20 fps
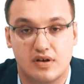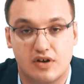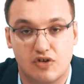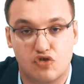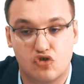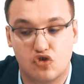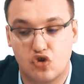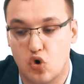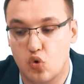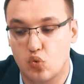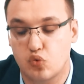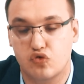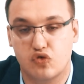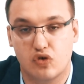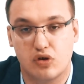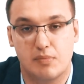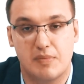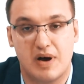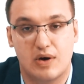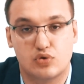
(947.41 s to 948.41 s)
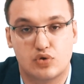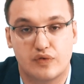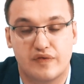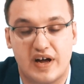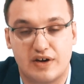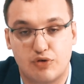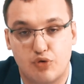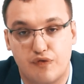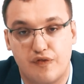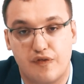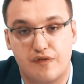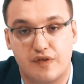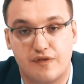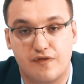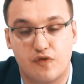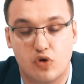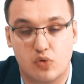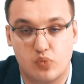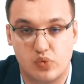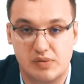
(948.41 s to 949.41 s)
the total amount of
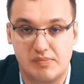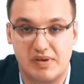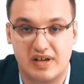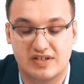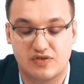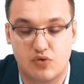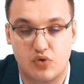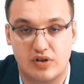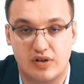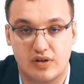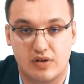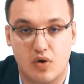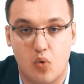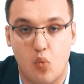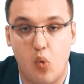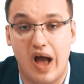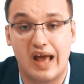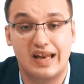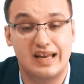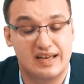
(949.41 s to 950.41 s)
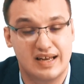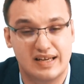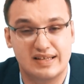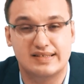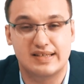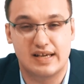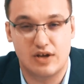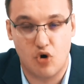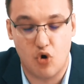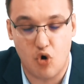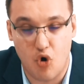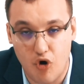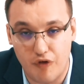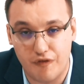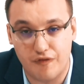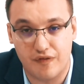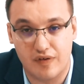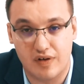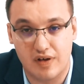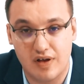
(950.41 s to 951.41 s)
154 will be excreted. Why did I say half?